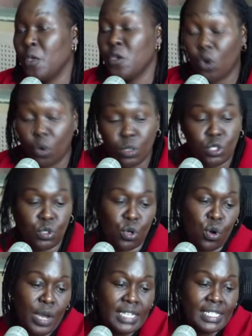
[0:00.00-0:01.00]
You're good to
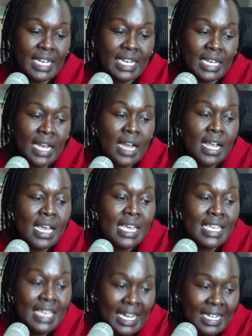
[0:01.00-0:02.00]
go as a leader.
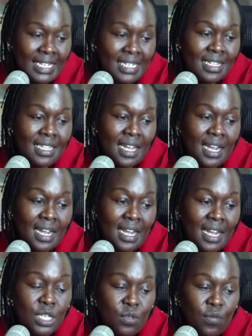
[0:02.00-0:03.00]
Yet, the
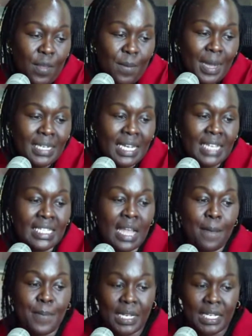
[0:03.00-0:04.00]
crux of the matter is the
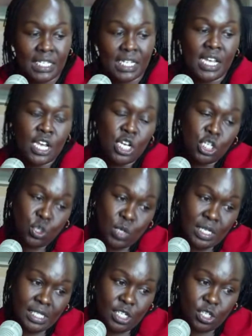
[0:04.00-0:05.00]
ability to
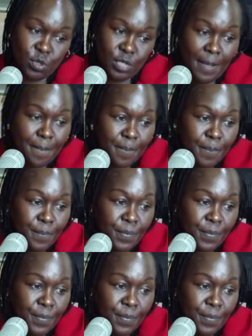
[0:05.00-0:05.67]
listen to them.